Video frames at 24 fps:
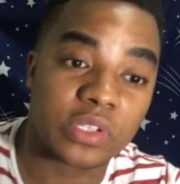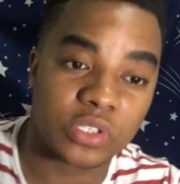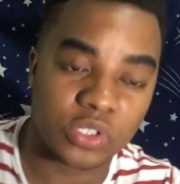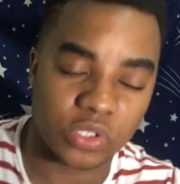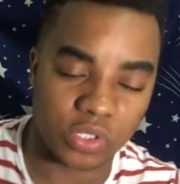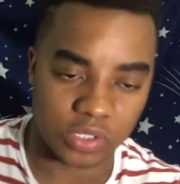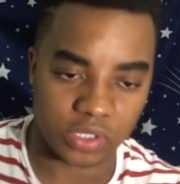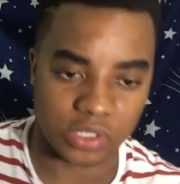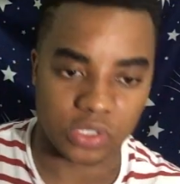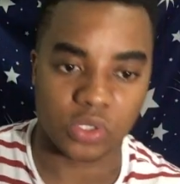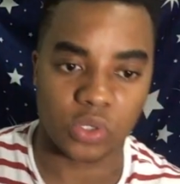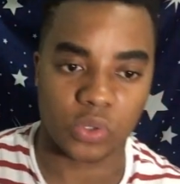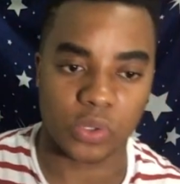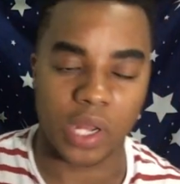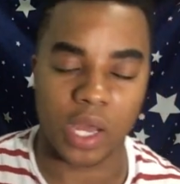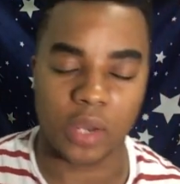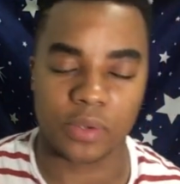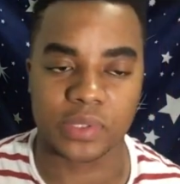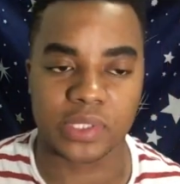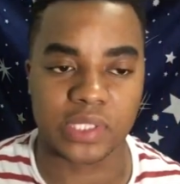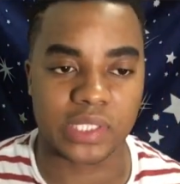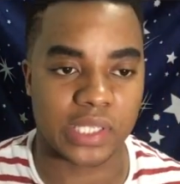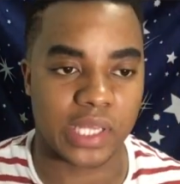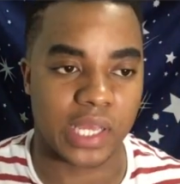so now
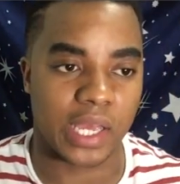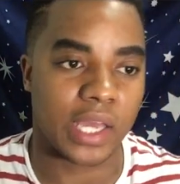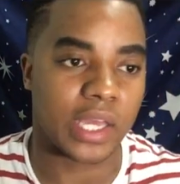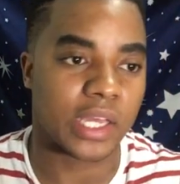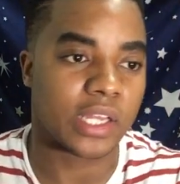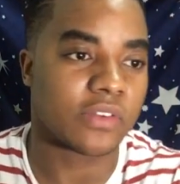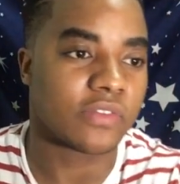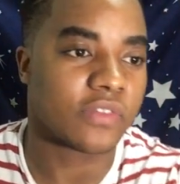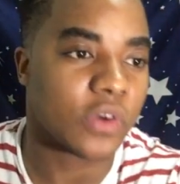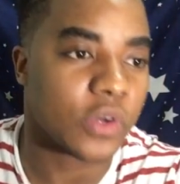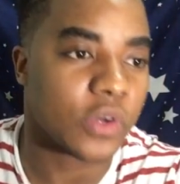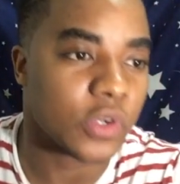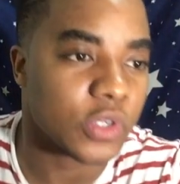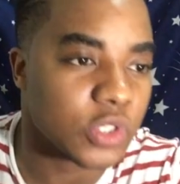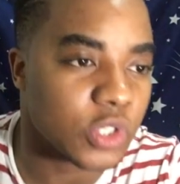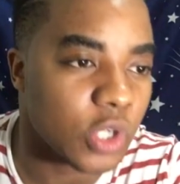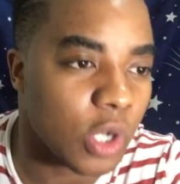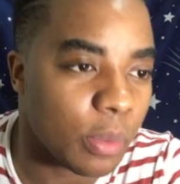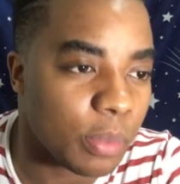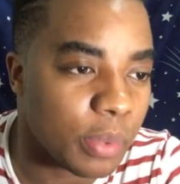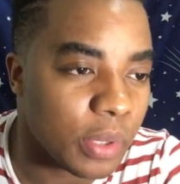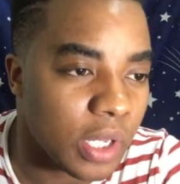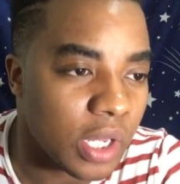it's there in Photoshop.